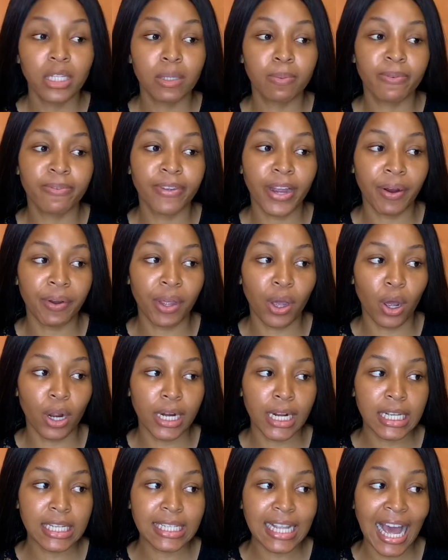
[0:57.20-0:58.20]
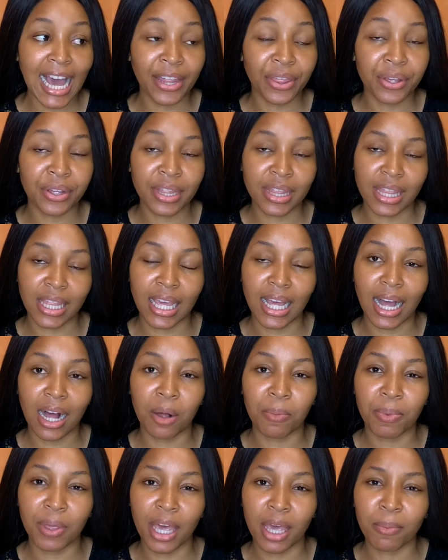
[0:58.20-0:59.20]
be very honest, I don't think
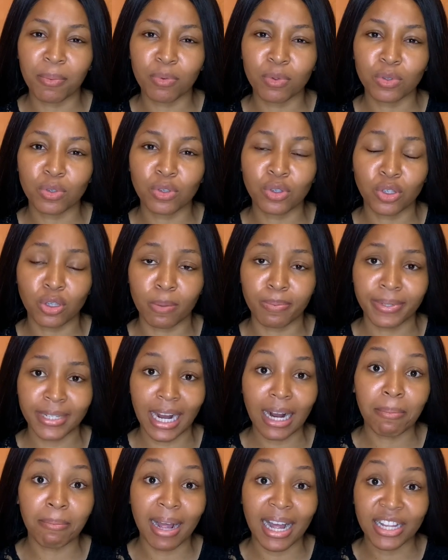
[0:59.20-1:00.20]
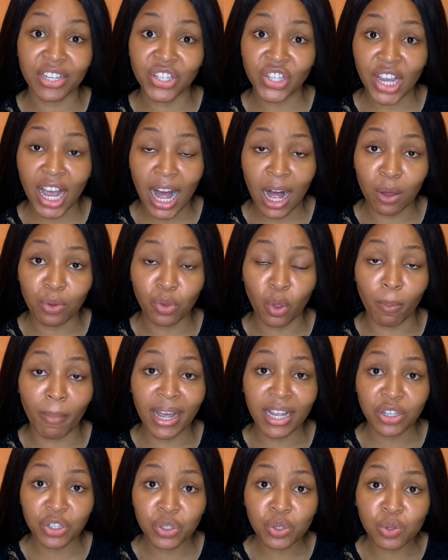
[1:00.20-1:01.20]
I'll be able to subject my child or
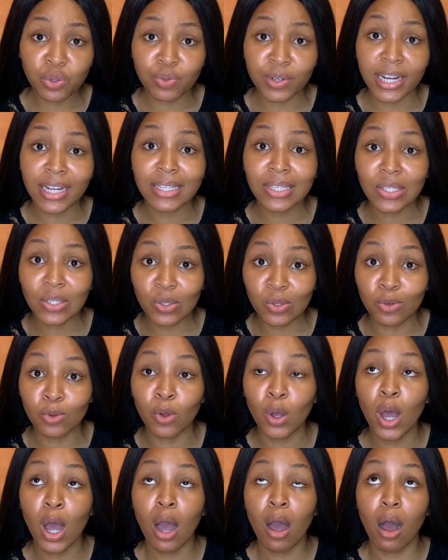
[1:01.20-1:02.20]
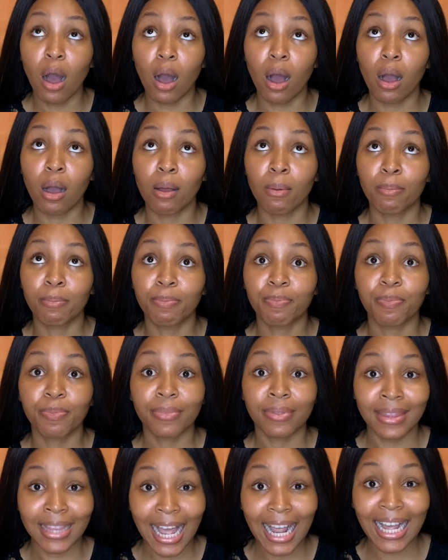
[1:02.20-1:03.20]
my children to
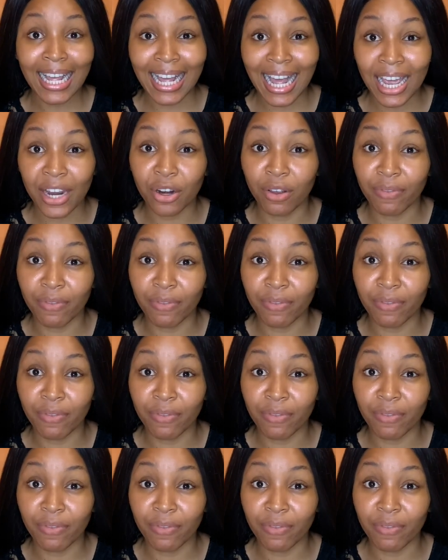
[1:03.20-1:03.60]
that kind of